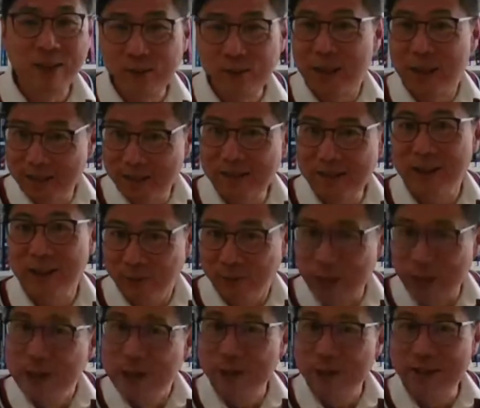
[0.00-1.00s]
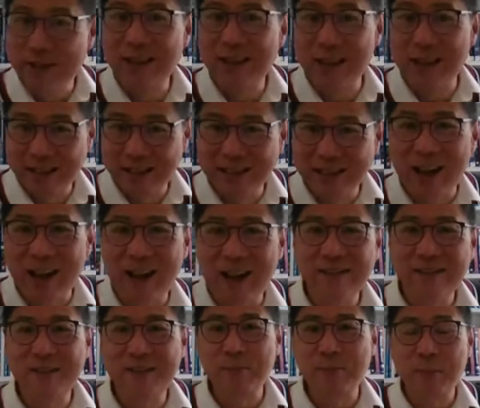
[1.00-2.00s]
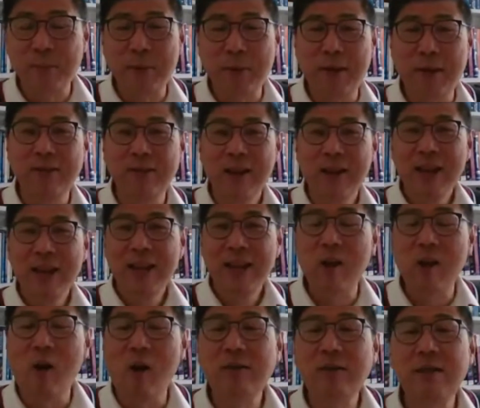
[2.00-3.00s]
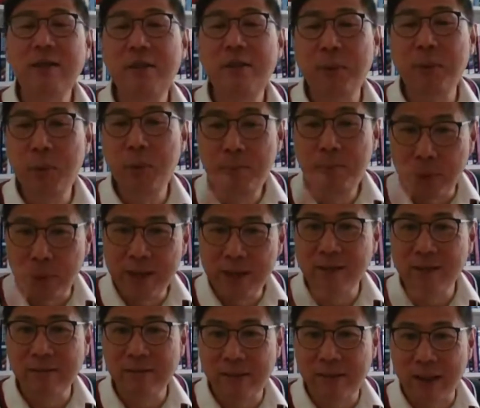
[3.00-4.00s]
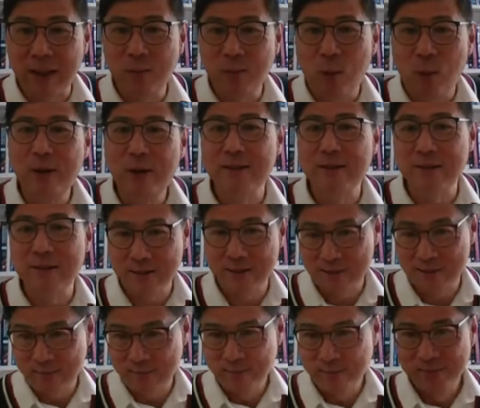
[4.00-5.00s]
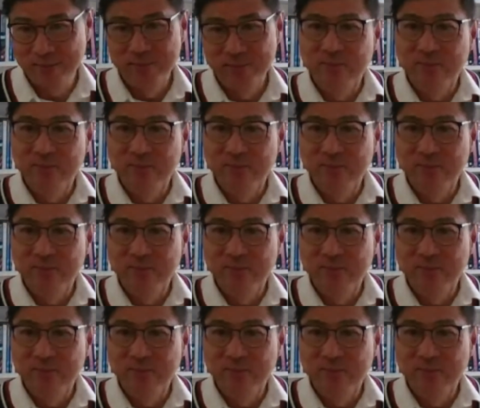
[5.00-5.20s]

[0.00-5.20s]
and so the other day, interestingly, I did ask him because he alternates between Pringles and Walker's.